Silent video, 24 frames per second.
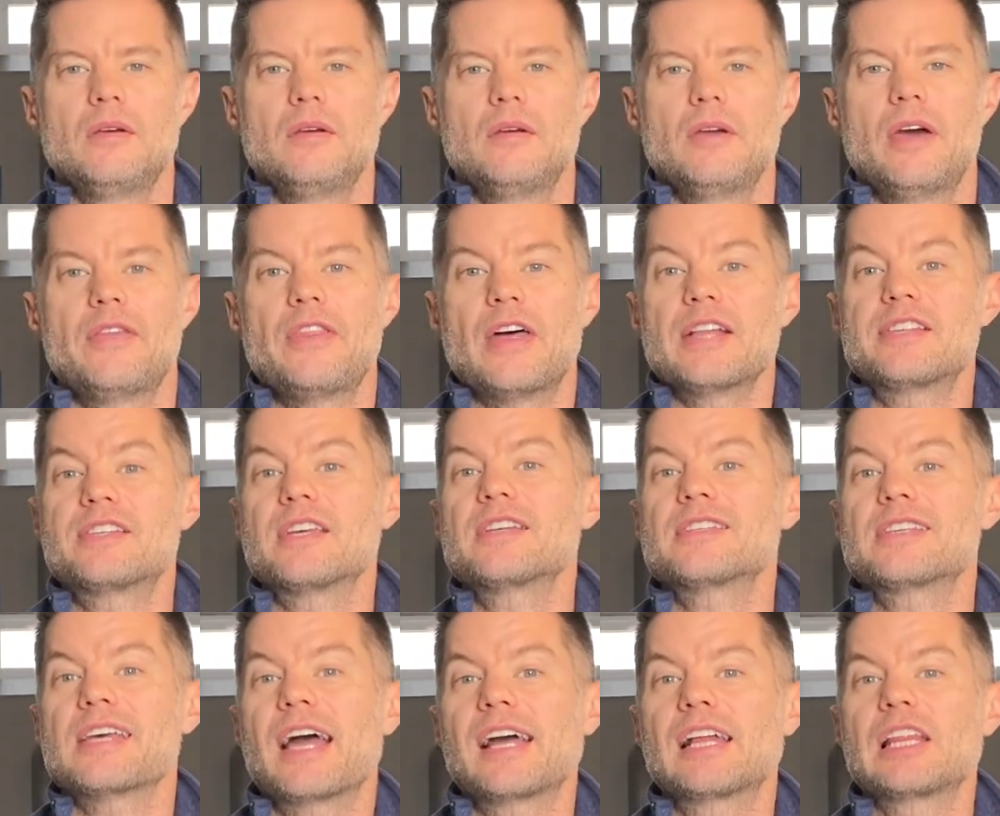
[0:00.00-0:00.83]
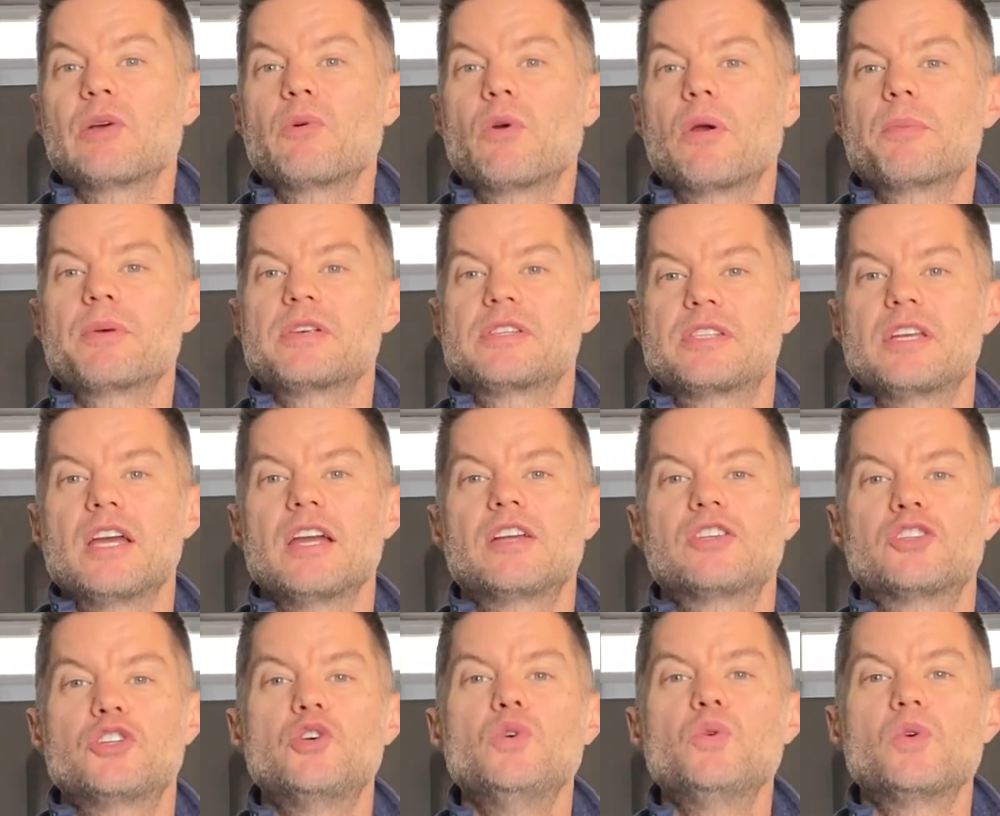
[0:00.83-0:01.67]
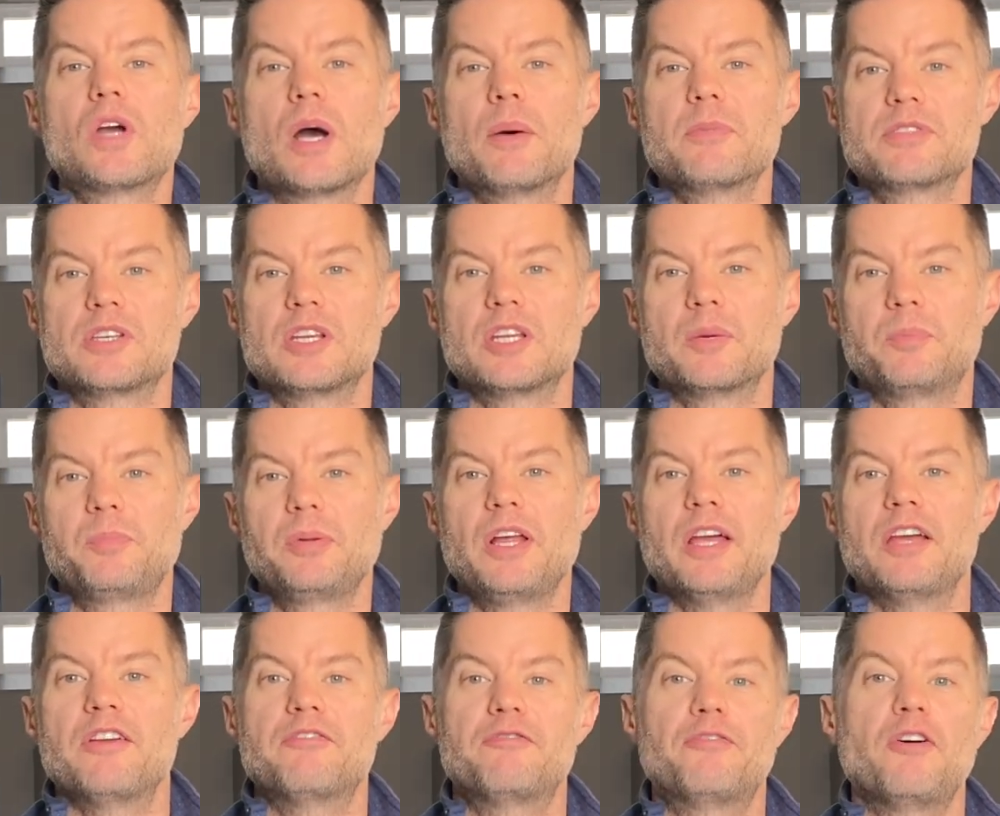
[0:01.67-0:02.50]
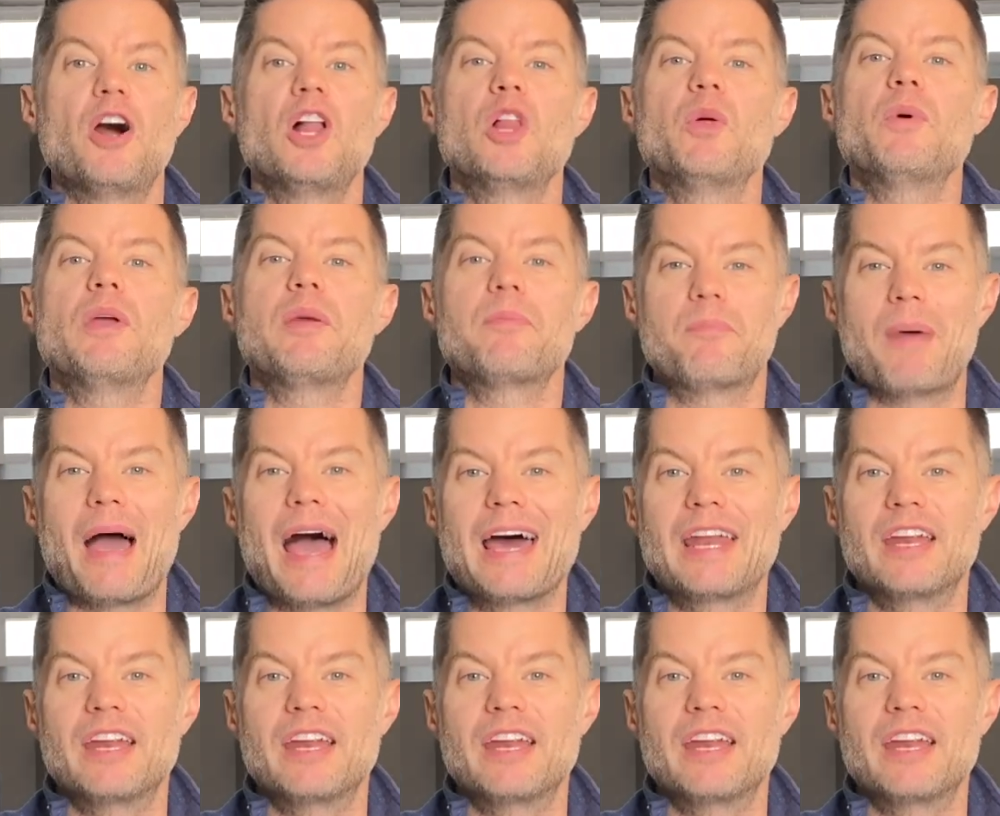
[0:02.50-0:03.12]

And that's exactly where mistake two comes into play: following bad